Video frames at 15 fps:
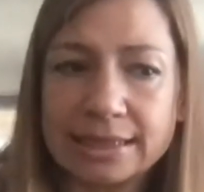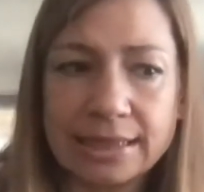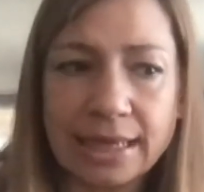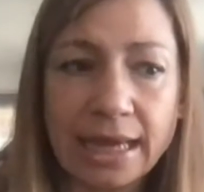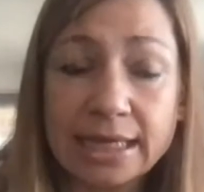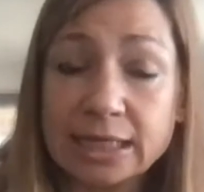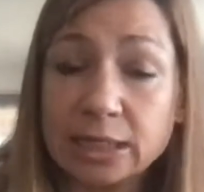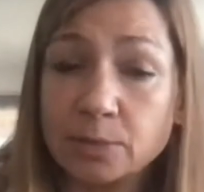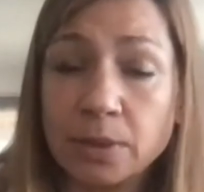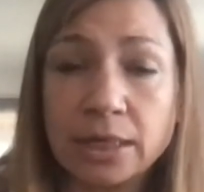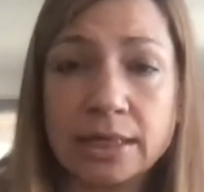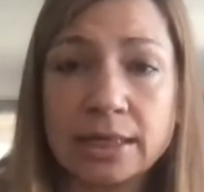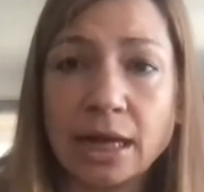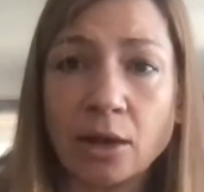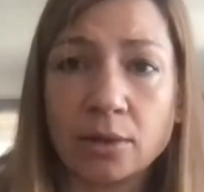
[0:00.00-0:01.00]
say it,
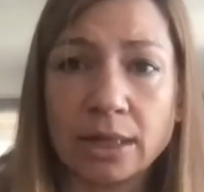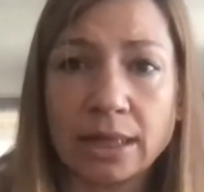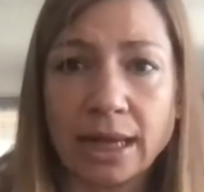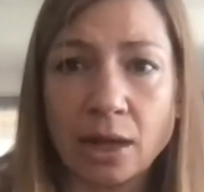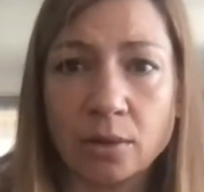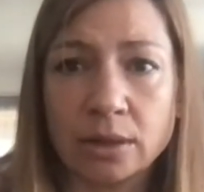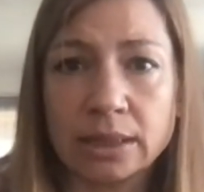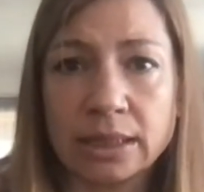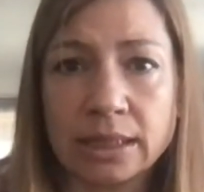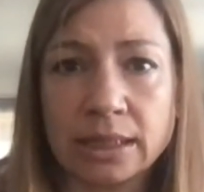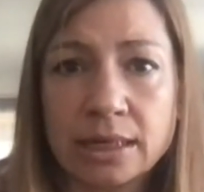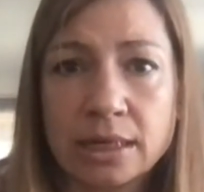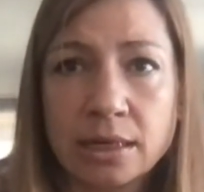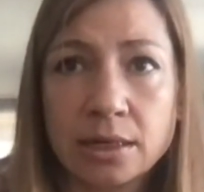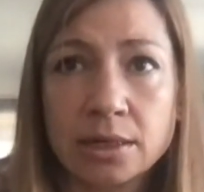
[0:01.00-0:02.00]
speak it out
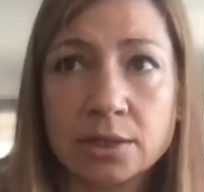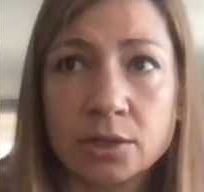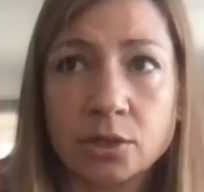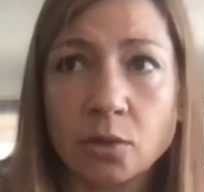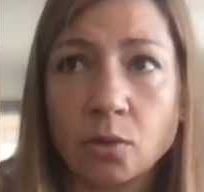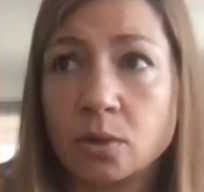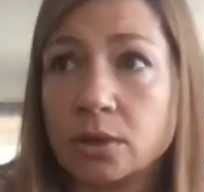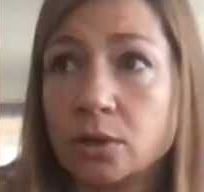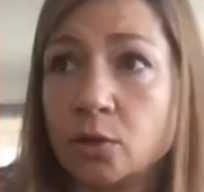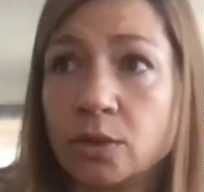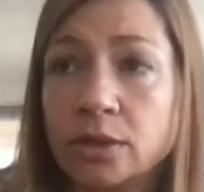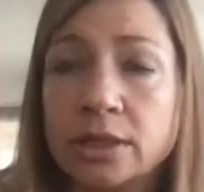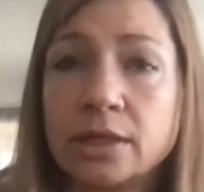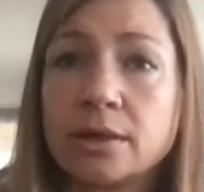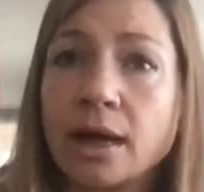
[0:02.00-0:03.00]
loudly, so
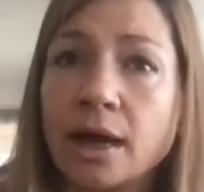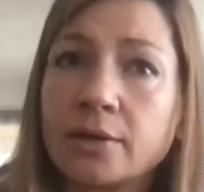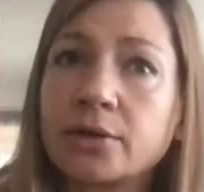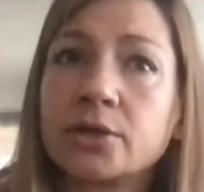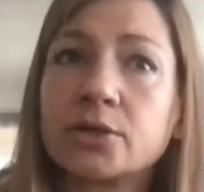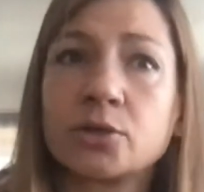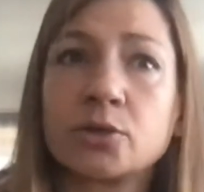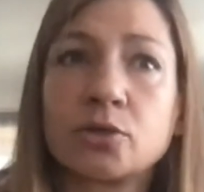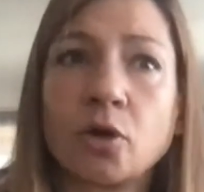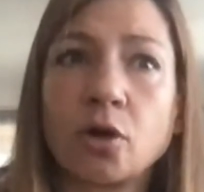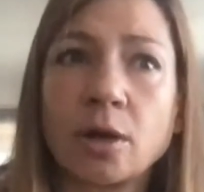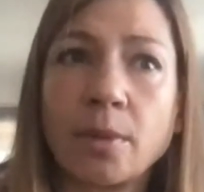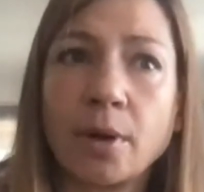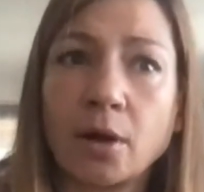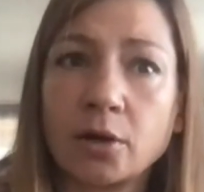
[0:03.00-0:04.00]
you hear others to
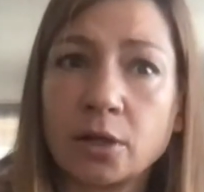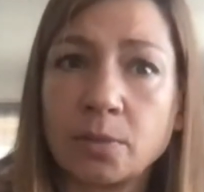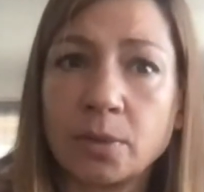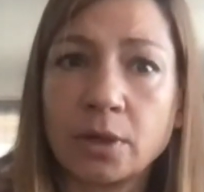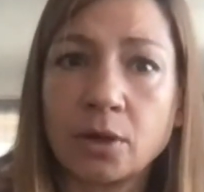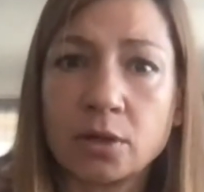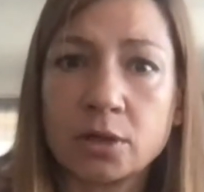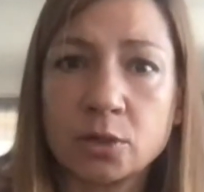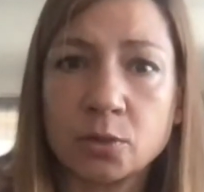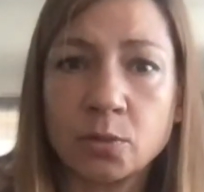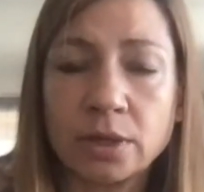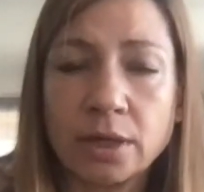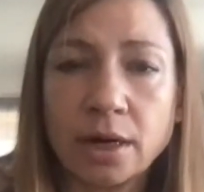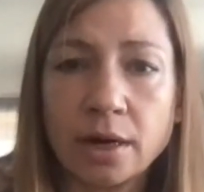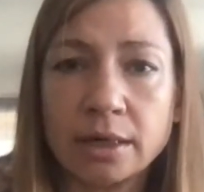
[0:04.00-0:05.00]
talk about it, because
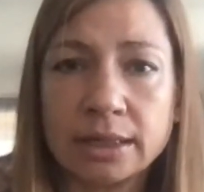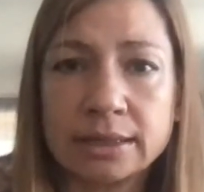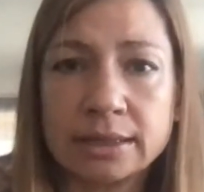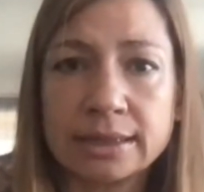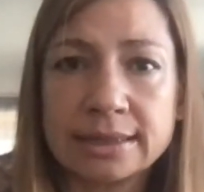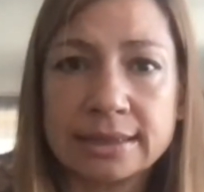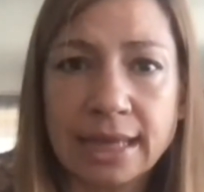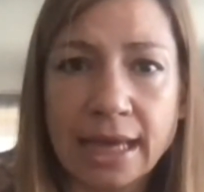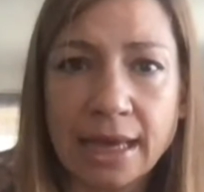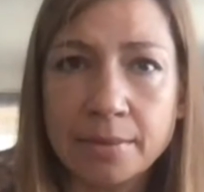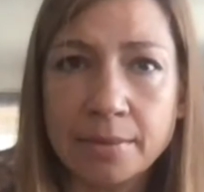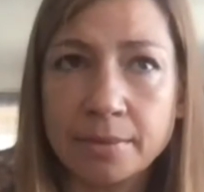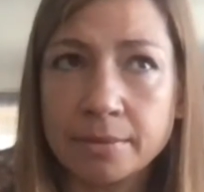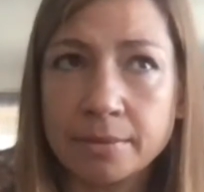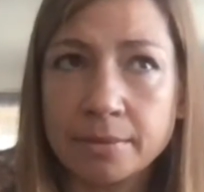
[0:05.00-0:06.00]
we are in the
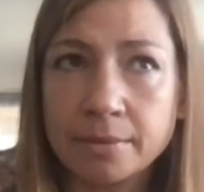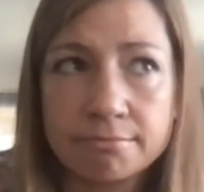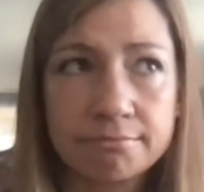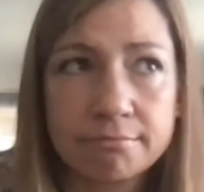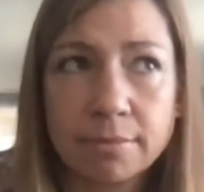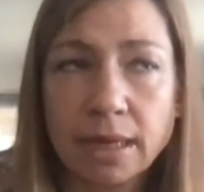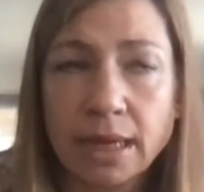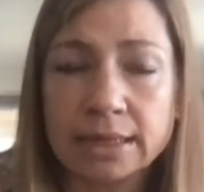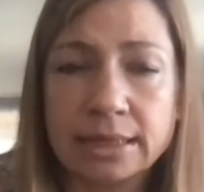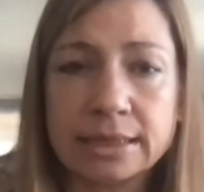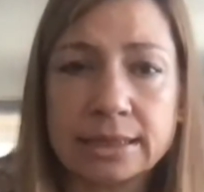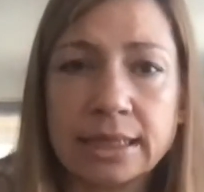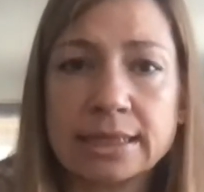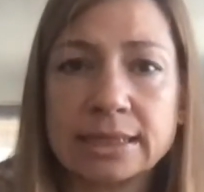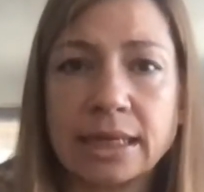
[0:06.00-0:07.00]
same, as I
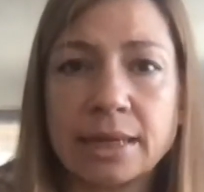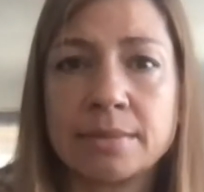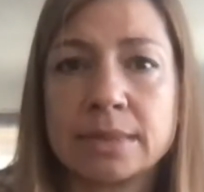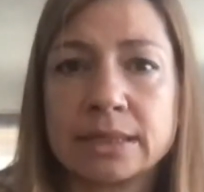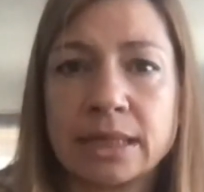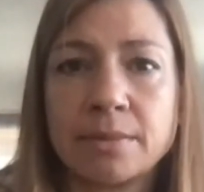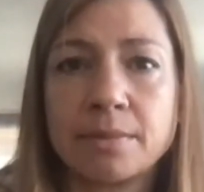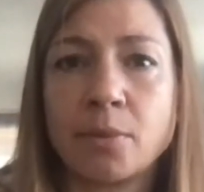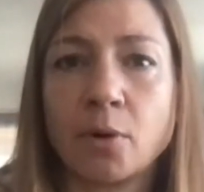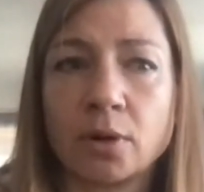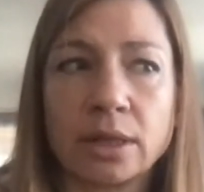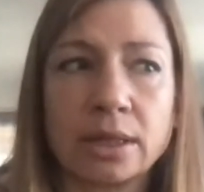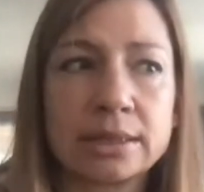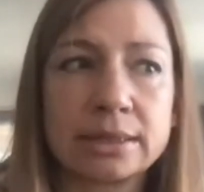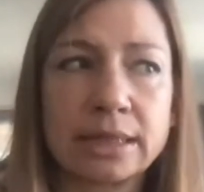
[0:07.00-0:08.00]
said, same
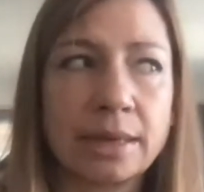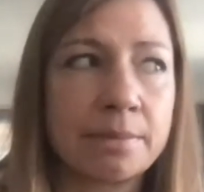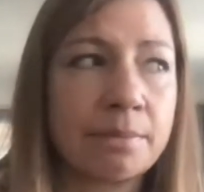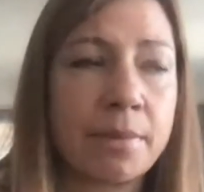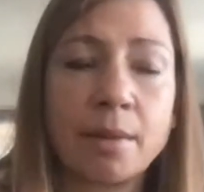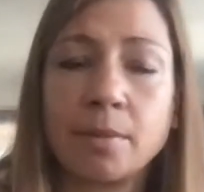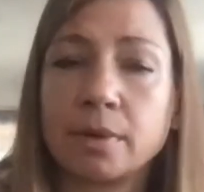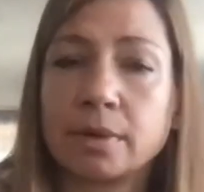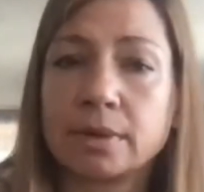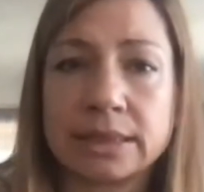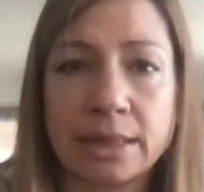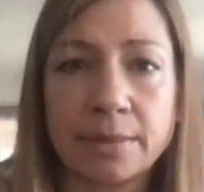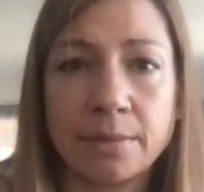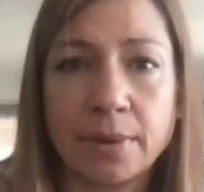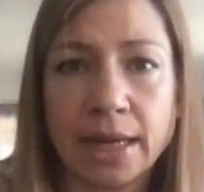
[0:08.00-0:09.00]
bottle, same bubble,
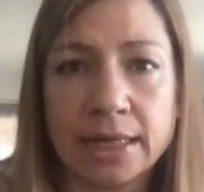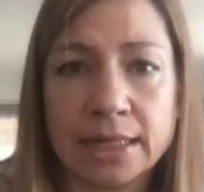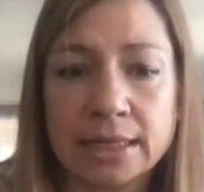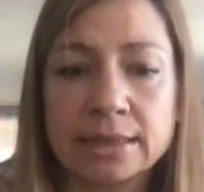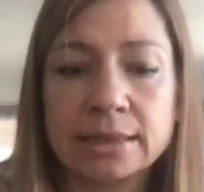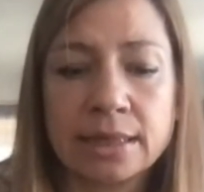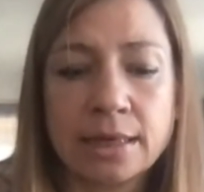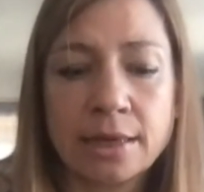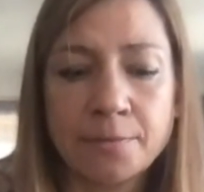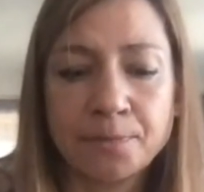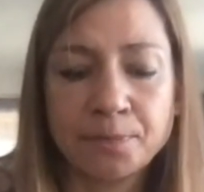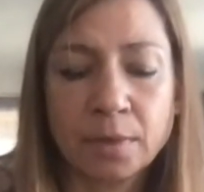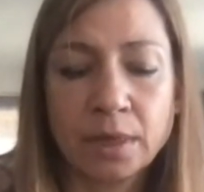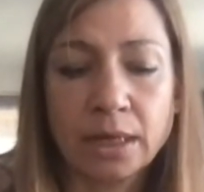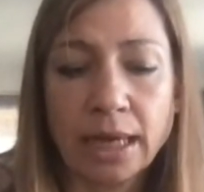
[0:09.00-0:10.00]
same planet,
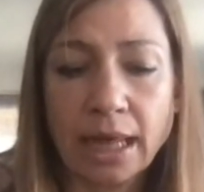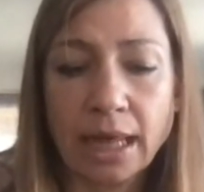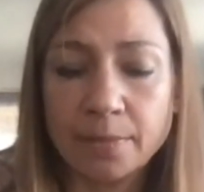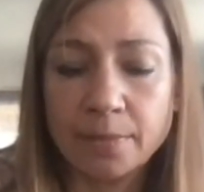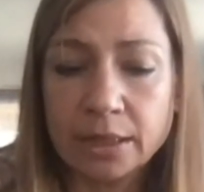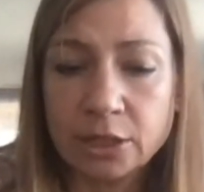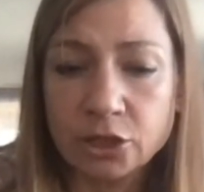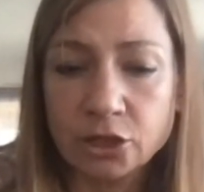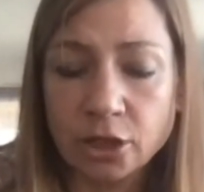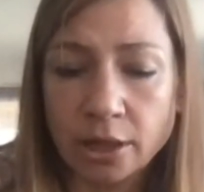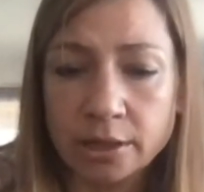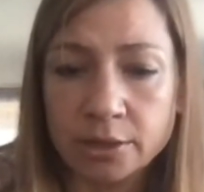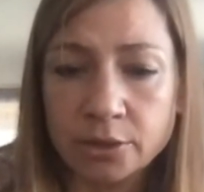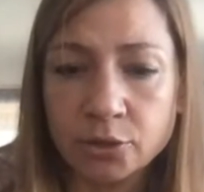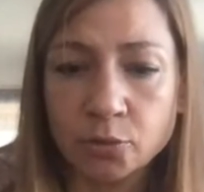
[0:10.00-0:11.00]
helping each
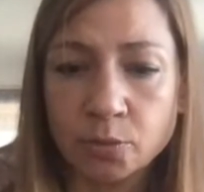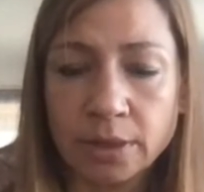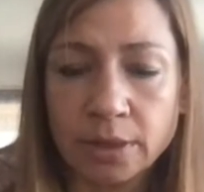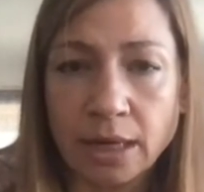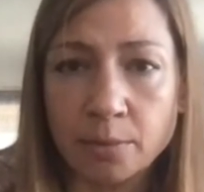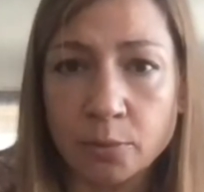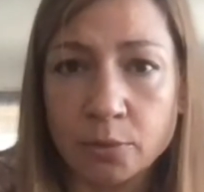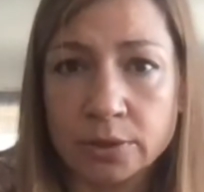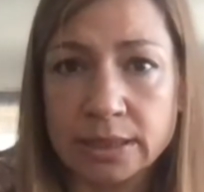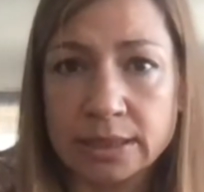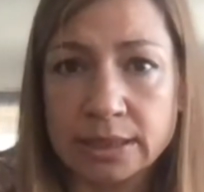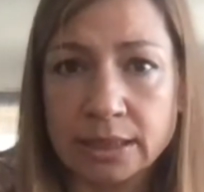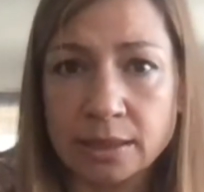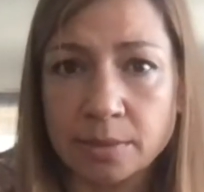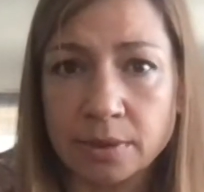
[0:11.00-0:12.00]
other to become more
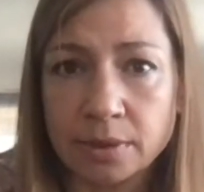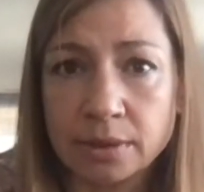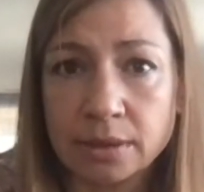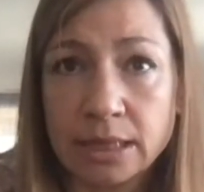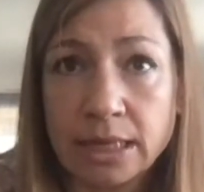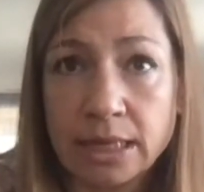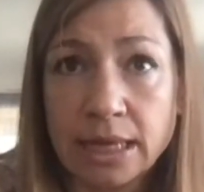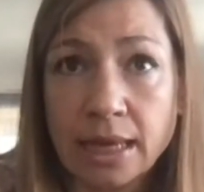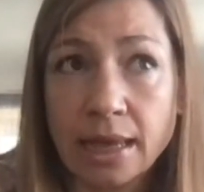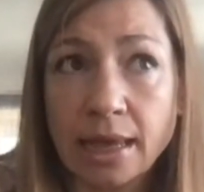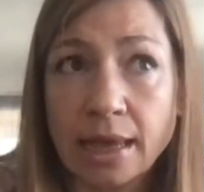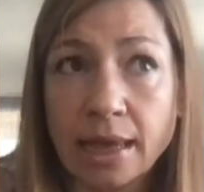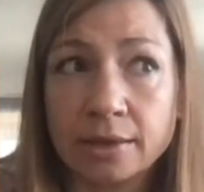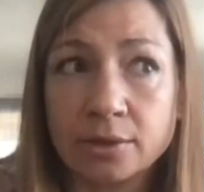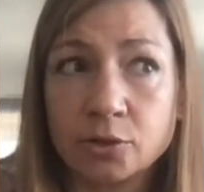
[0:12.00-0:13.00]
sustainable
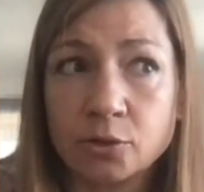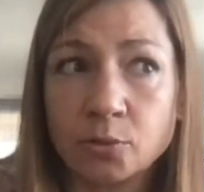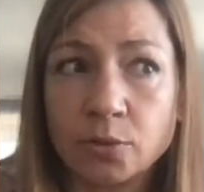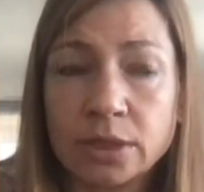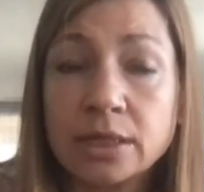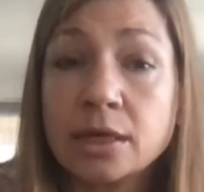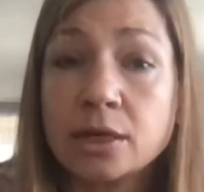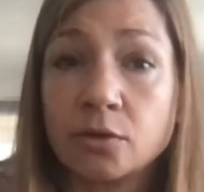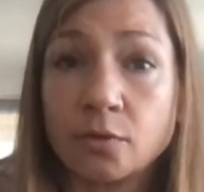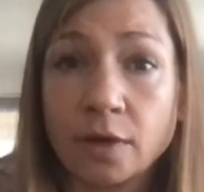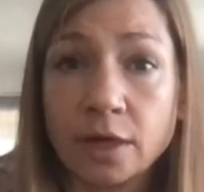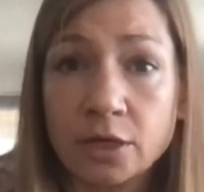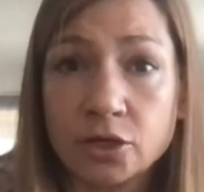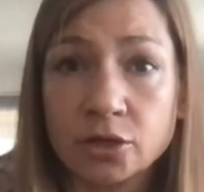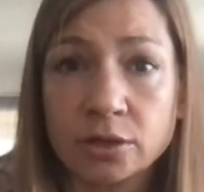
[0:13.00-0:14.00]
and to bring
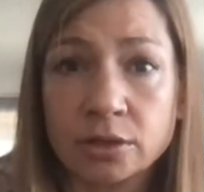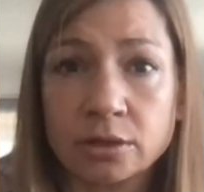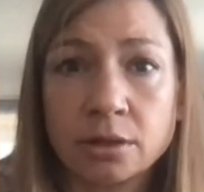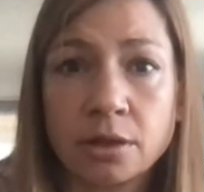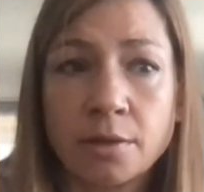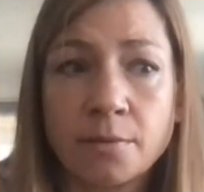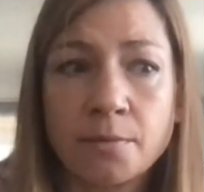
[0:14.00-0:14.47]
innovation